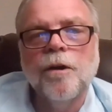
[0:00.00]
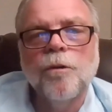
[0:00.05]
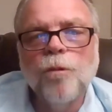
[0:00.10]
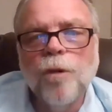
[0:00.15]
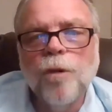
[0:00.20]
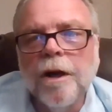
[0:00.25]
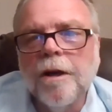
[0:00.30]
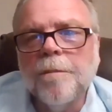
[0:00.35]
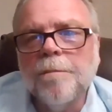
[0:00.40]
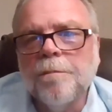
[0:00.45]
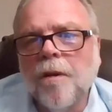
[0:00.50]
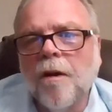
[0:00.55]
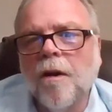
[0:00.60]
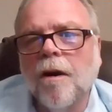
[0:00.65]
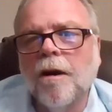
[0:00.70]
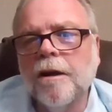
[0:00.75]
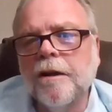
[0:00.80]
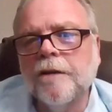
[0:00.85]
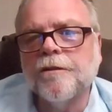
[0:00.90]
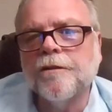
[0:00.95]
We're
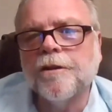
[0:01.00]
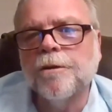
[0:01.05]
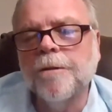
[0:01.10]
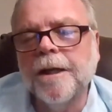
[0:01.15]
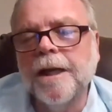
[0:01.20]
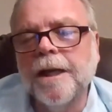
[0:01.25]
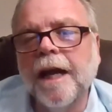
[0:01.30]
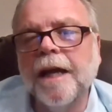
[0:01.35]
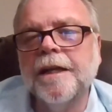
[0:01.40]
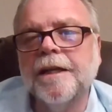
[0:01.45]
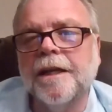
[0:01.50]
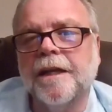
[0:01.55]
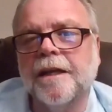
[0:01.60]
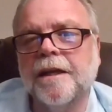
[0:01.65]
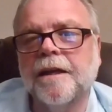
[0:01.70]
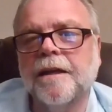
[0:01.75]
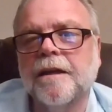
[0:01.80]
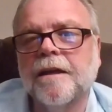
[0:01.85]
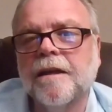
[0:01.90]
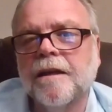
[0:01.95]
part of
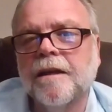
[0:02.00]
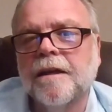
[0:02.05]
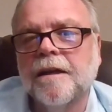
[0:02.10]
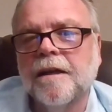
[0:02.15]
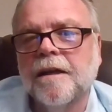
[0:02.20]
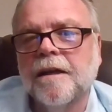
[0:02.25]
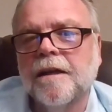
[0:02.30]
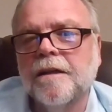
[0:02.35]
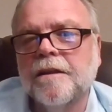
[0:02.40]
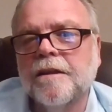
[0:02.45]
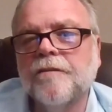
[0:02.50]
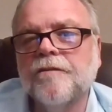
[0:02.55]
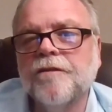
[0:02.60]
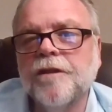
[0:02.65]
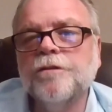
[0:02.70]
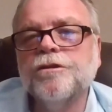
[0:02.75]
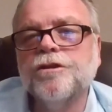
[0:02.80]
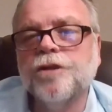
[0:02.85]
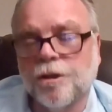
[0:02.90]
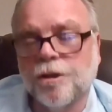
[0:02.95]
creating the
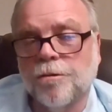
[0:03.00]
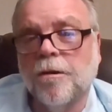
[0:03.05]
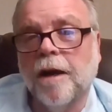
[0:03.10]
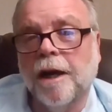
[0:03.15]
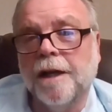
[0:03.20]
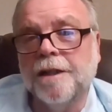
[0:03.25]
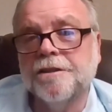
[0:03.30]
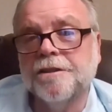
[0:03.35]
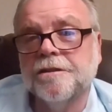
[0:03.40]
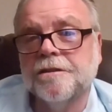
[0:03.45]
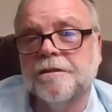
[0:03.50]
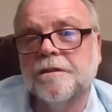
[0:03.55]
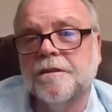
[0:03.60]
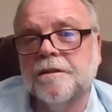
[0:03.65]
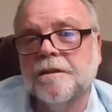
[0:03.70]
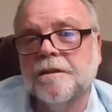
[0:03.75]
future Christ.